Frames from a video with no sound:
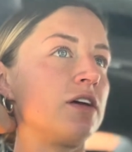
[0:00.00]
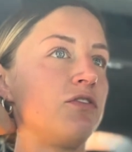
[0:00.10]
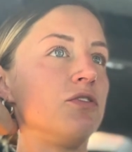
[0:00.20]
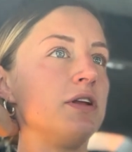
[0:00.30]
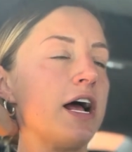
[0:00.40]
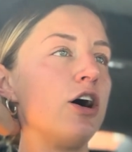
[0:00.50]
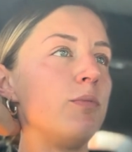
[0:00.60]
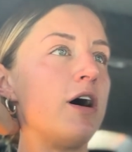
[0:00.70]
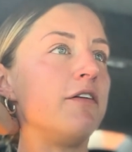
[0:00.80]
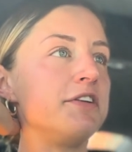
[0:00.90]
if you need
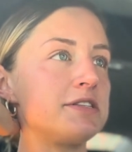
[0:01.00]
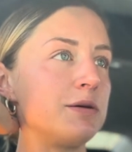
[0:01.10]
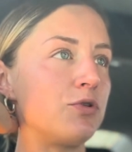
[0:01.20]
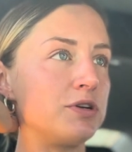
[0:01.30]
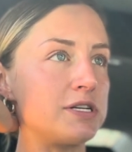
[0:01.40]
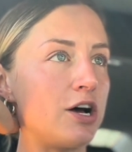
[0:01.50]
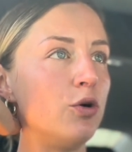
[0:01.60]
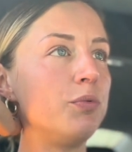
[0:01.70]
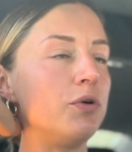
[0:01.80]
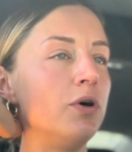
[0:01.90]
help, obviously I'm going to
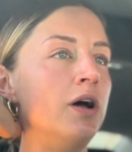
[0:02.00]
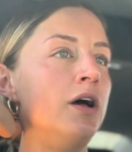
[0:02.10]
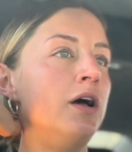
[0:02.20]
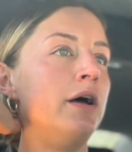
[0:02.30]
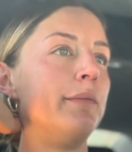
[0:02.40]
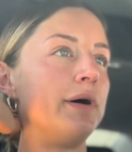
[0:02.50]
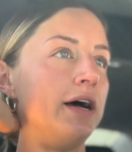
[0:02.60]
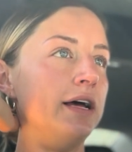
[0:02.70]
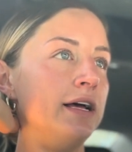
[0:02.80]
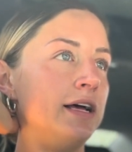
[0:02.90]
help you.
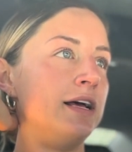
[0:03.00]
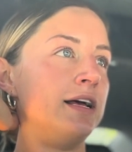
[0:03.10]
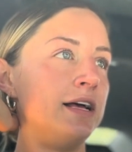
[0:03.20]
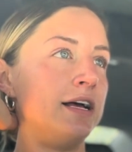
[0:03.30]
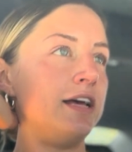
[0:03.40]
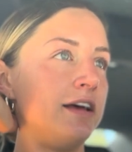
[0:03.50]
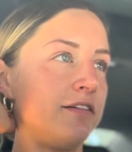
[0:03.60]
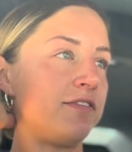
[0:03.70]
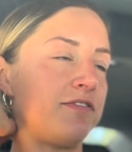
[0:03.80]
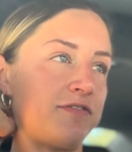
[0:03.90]
But
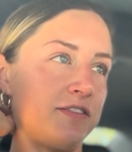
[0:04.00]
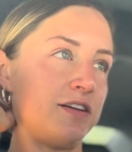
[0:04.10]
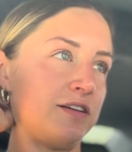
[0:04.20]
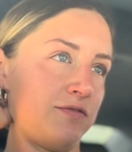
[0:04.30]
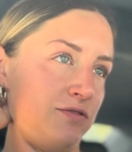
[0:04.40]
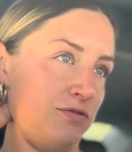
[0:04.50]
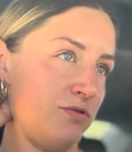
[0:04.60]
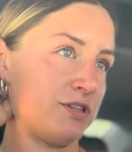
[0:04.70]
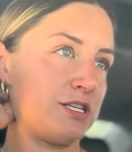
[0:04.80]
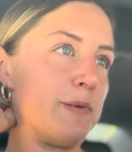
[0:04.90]
if you
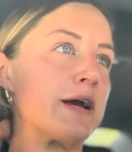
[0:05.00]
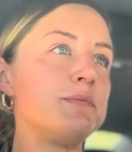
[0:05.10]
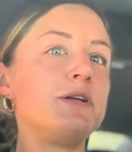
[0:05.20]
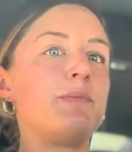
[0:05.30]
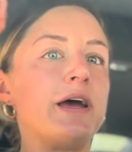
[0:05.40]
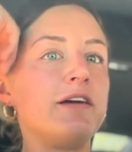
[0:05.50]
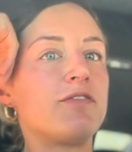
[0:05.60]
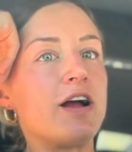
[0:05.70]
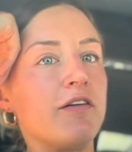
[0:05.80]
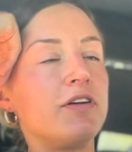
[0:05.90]
expect me to pay
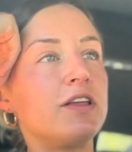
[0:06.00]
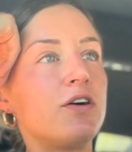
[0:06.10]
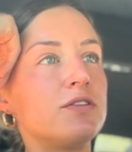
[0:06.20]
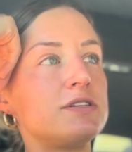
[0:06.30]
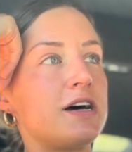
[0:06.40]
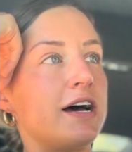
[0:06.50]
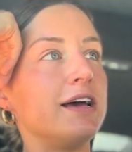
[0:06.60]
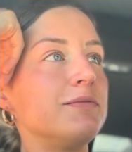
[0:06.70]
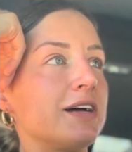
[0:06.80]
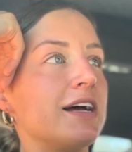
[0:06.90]
for everything all the
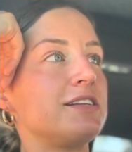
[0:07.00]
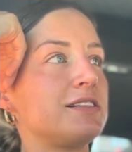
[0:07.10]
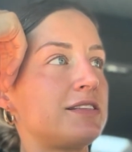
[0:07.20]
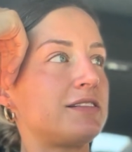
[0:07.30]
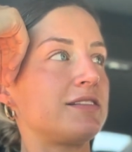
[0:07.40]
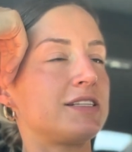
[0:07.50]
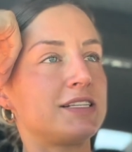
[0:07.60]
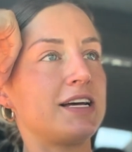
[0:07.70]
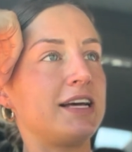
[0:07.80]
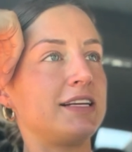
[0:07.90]
time, like,
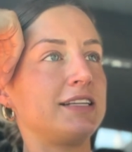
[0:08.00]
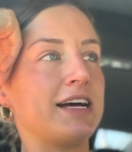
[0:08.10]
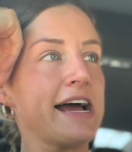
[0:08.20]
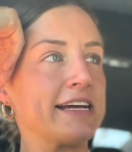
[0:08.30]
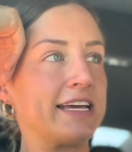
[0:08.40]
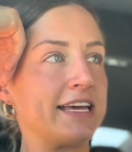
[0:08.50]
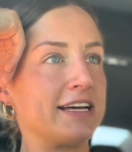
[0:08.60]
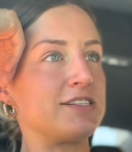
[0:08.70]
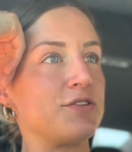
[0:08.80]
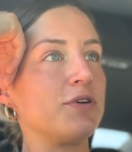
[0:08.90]
I
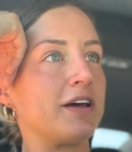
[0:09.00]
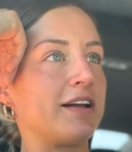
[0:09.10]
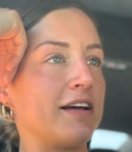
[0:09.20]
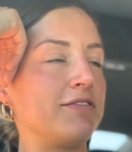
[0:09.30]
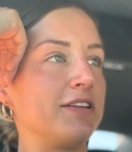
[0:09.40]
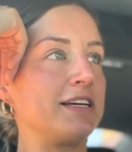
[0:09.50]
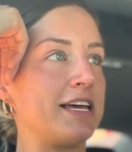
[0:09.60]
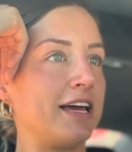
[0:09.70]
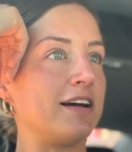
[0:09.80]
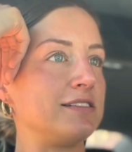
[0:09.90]
can't do it. I really
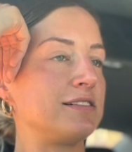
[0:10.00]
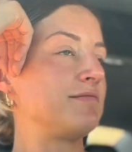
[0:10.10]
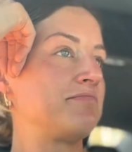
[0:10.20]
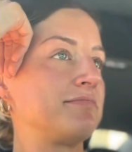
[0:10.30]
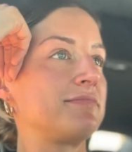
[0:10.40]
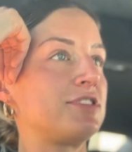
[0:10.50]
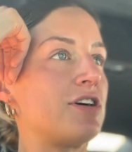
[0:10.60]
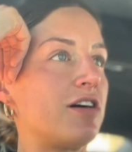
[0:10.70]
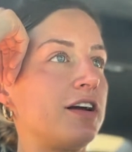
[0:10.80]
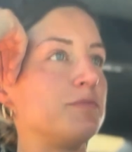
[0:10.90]
can't.
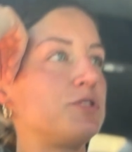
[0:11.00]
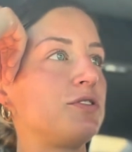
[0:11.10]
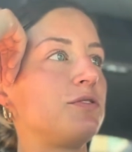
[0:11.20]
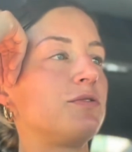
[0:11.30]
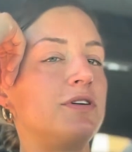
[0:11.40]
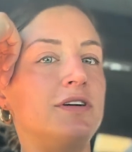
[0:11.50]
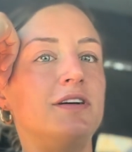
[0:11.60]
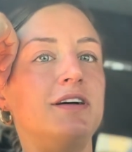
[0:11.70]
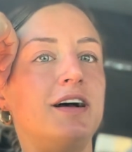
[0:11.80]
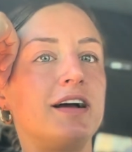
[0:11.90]
Sorry, I'm too,
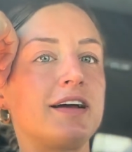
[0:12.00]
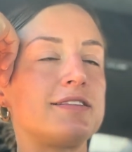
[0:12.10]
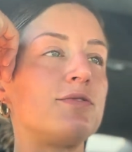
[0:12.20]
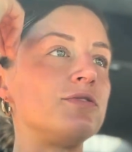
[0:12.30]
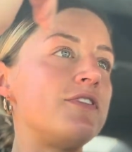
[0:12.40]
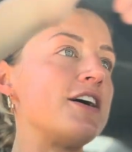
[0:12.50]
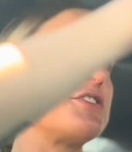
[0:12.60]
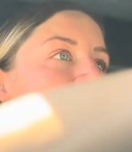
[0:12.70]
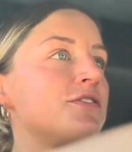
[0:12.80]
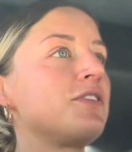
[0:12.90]
I guess,
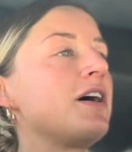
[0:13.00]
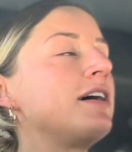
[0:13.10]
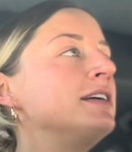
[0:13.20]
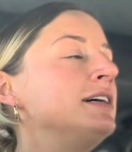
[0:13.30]
old-fashioned for that.